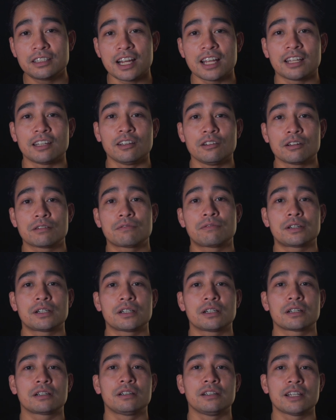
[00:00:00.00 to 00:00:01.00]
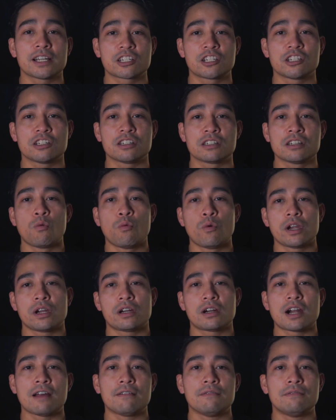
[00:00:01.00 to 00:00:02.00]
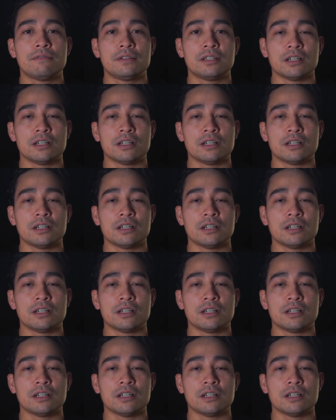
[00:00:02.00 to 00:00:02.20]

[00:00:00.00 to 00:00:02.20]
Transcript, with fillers: and look for collections where I've